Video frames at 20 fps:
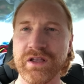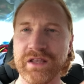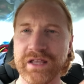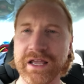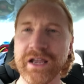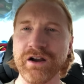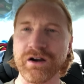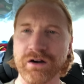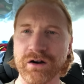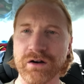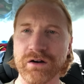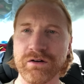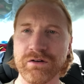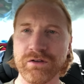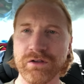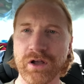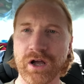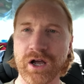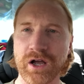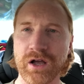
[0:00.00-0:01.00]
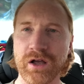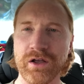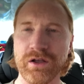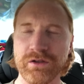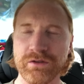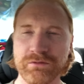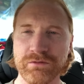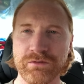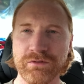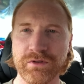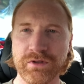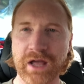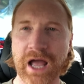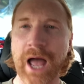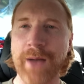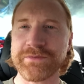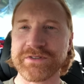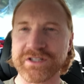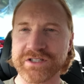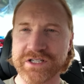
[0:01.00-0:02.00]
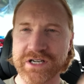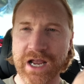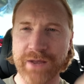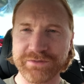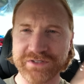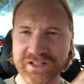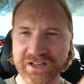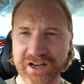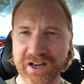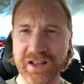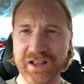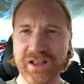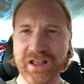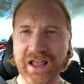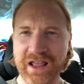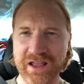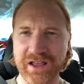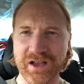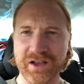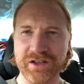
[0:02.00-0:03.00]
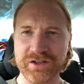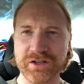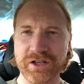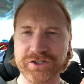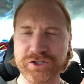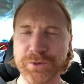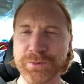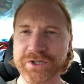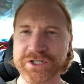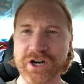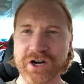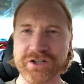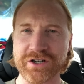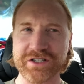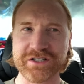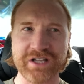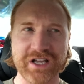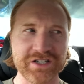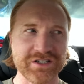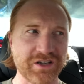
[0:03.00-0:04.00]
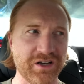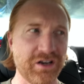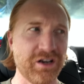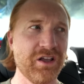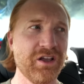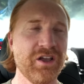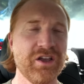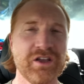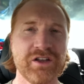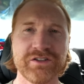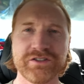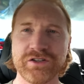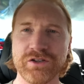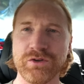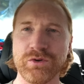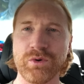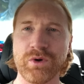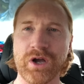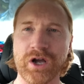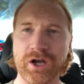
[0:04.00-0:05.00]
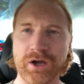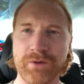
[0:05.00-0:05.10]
here, Hobson-Jobsoning a supercharger station to